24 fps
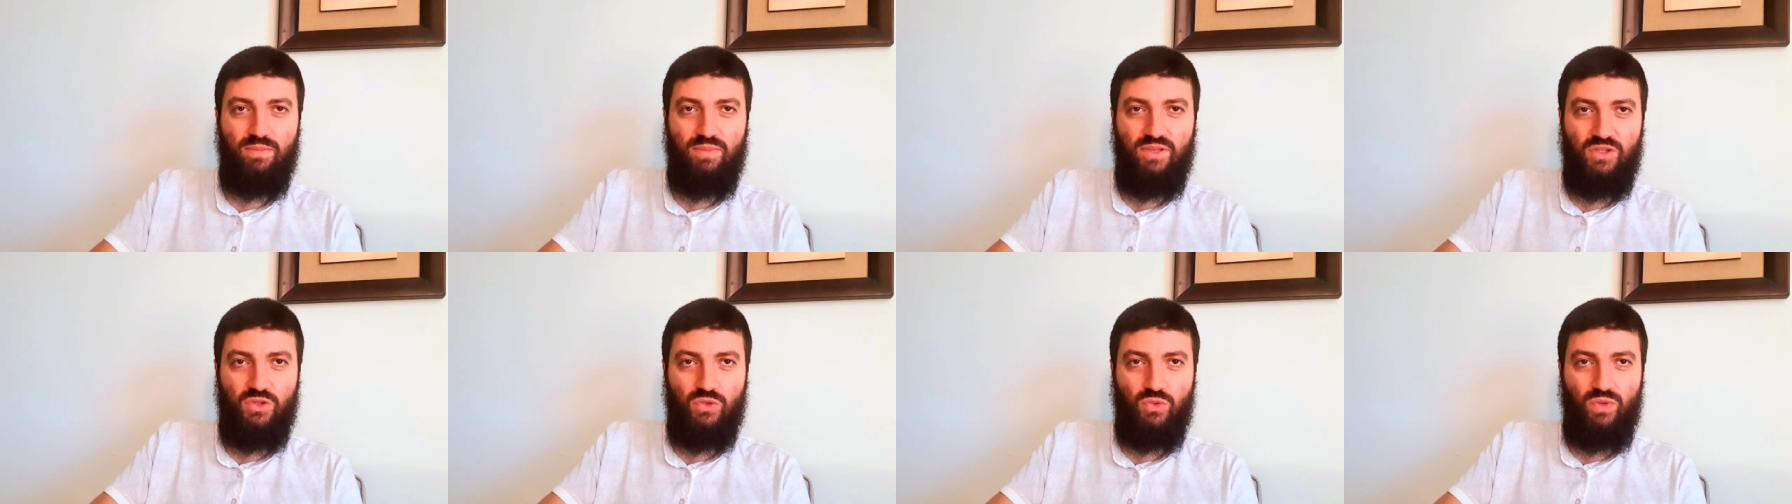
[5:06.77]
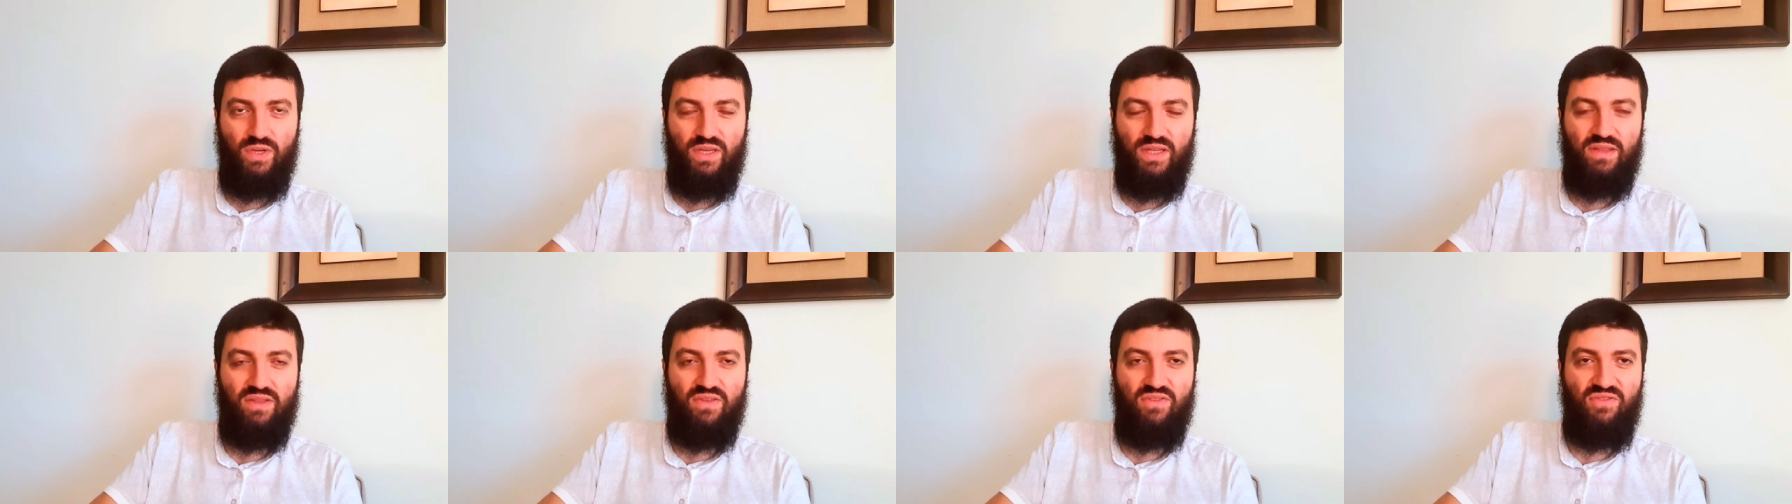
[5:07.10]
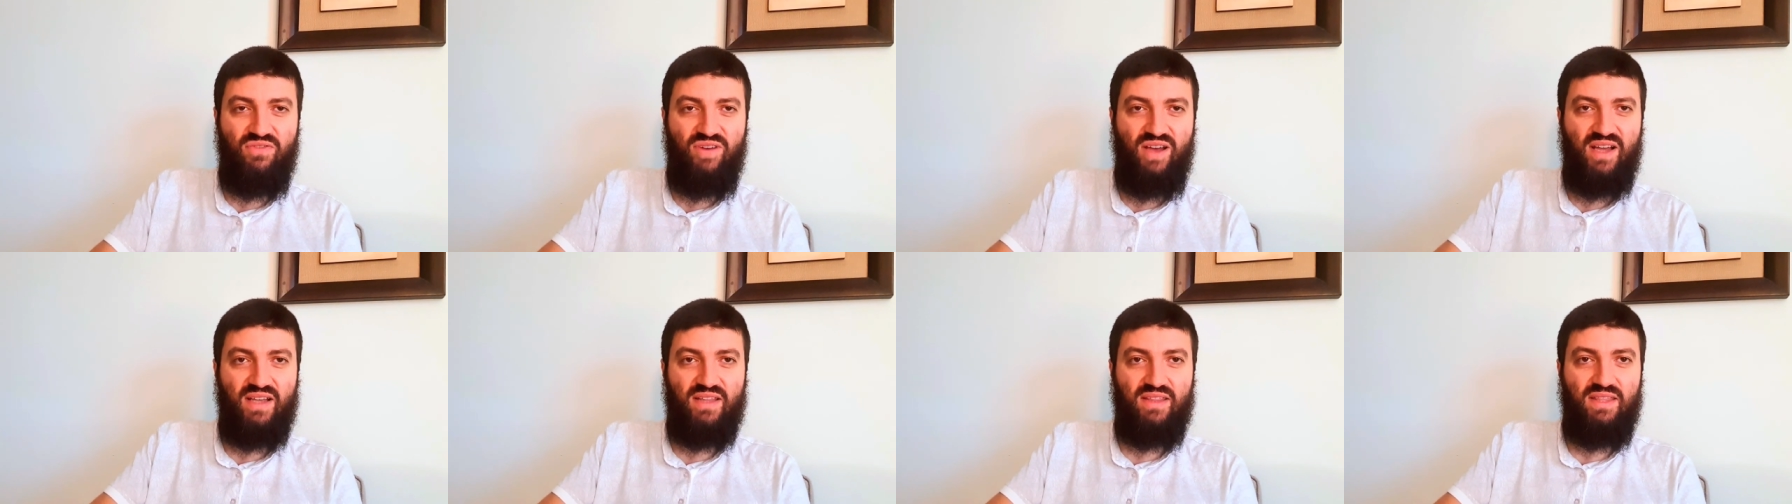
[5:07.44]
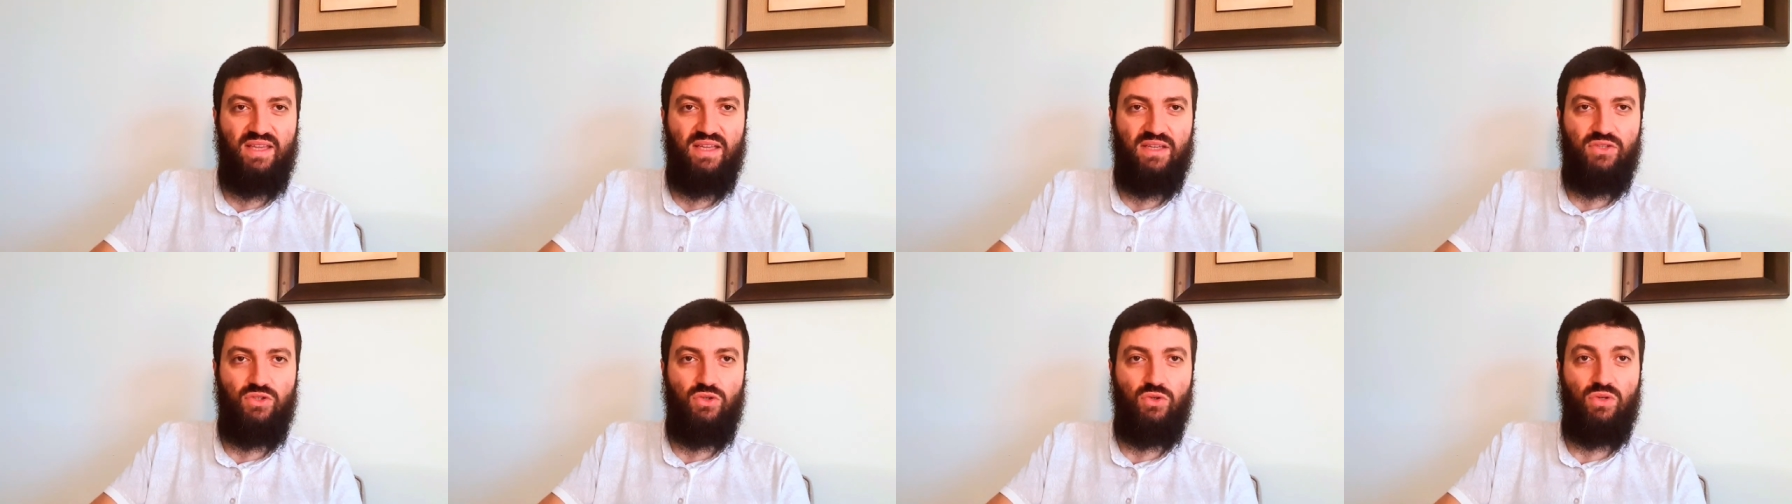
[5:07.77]
between the fact
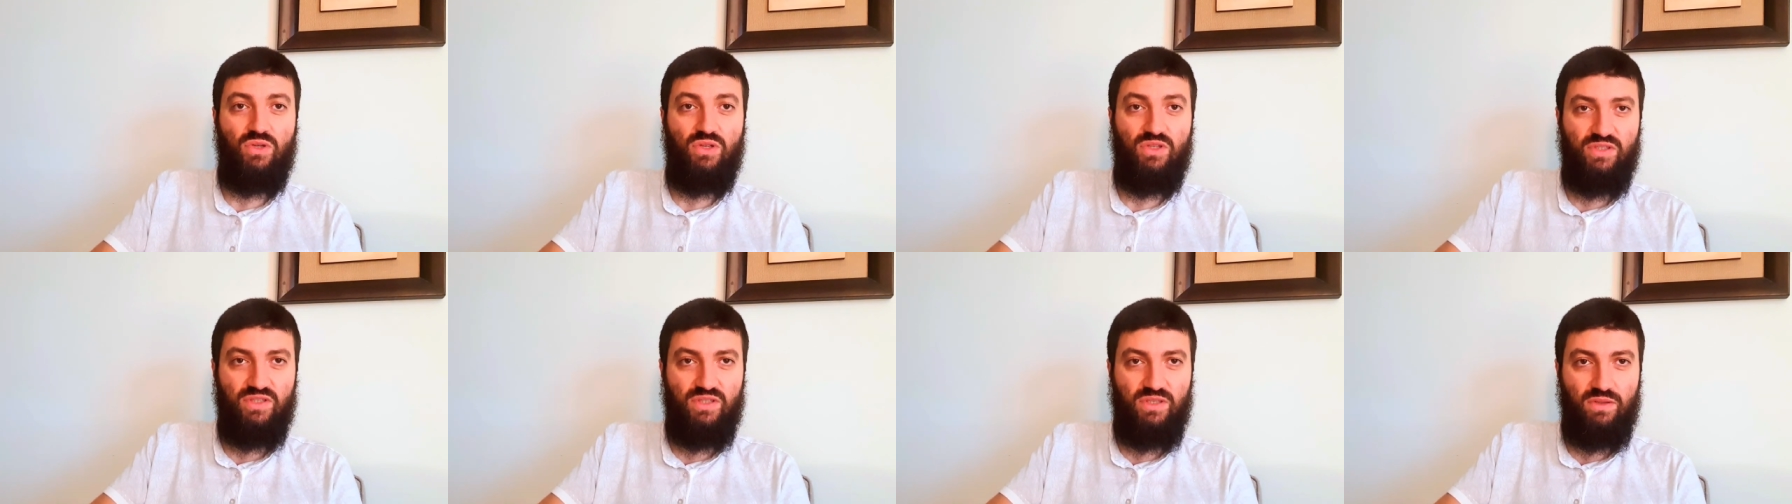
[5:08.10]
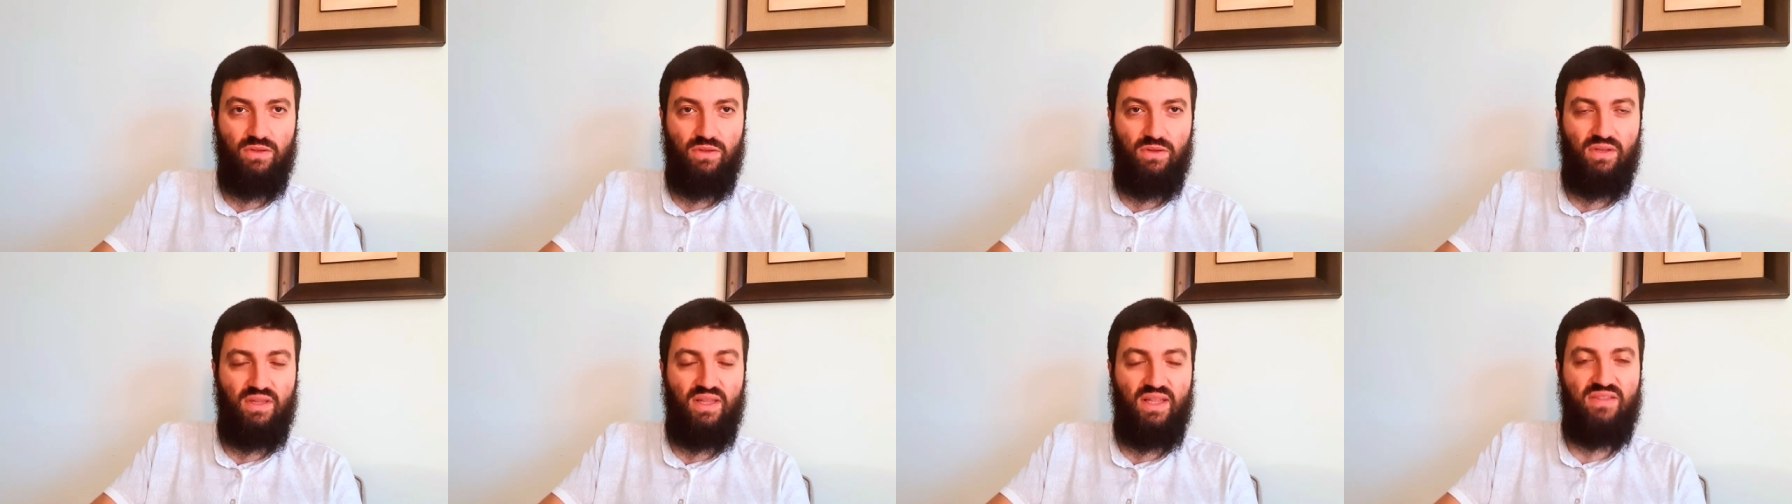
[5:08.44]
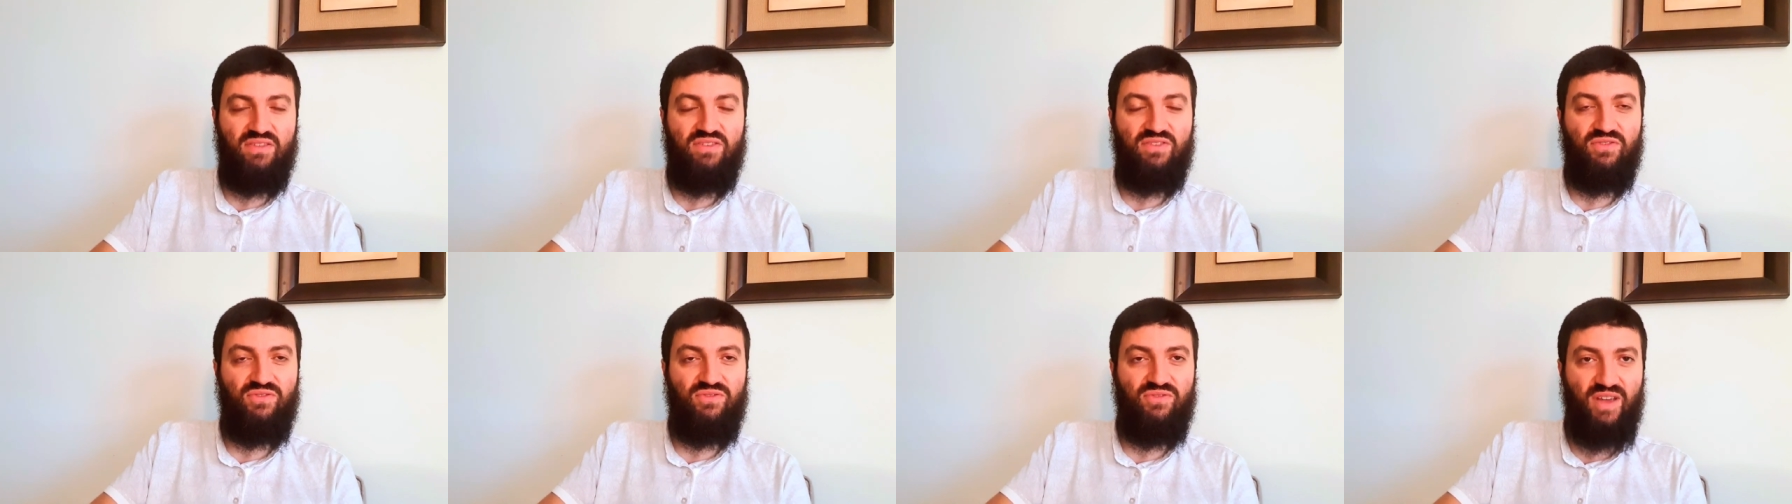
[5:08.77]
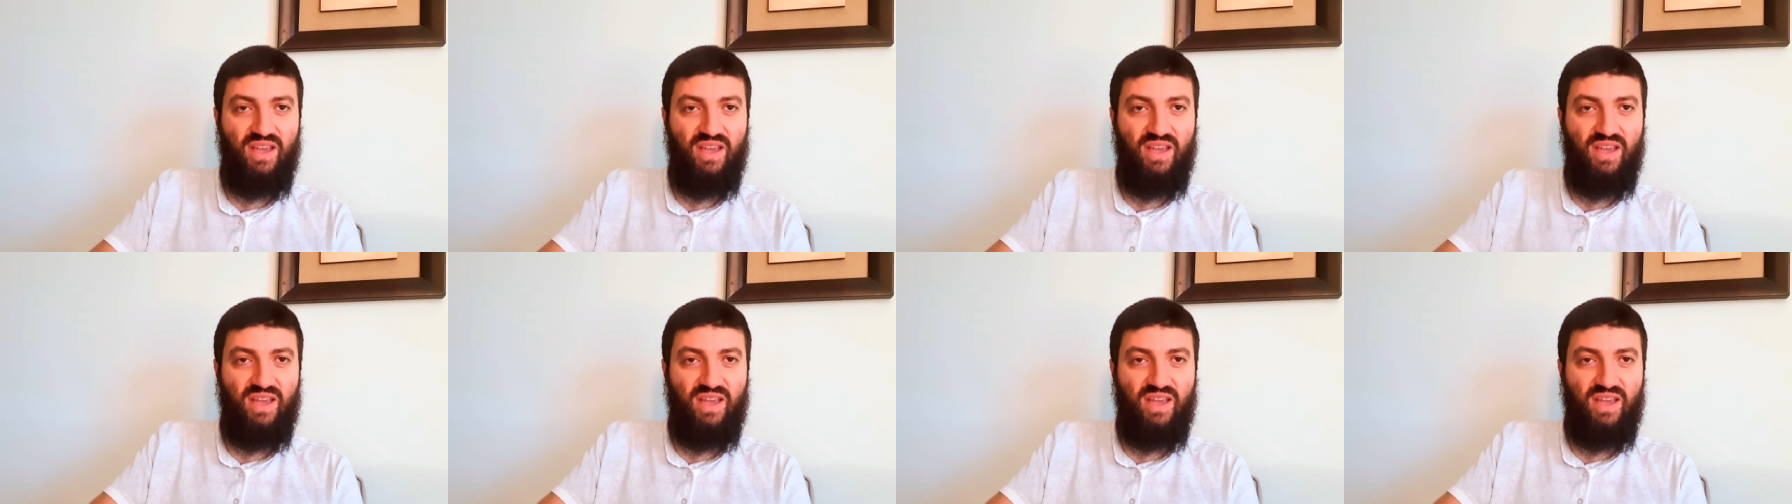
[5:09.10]
that you consider that the